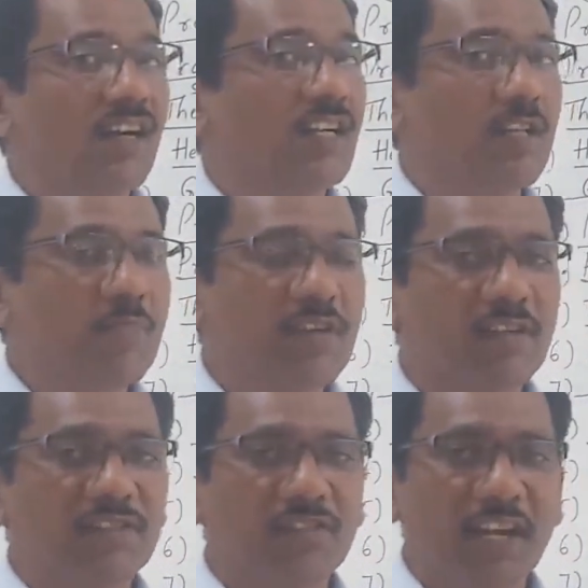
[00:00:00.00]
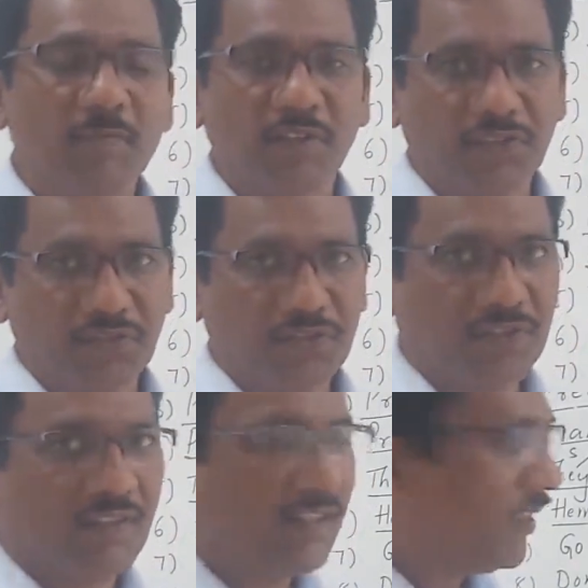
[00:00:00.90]
a typical
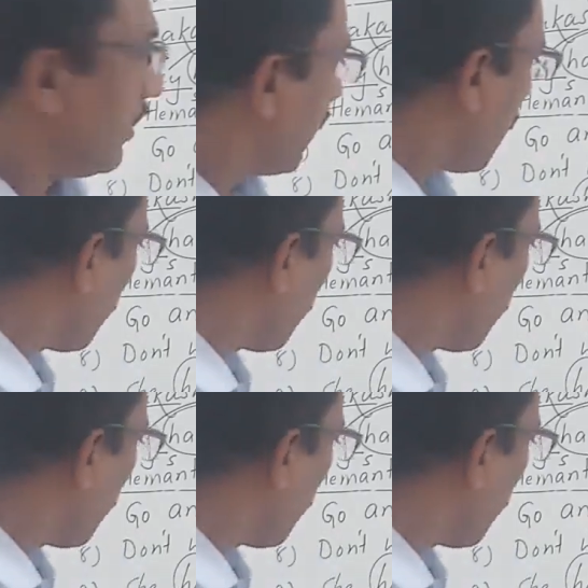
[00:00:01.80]
statements. Now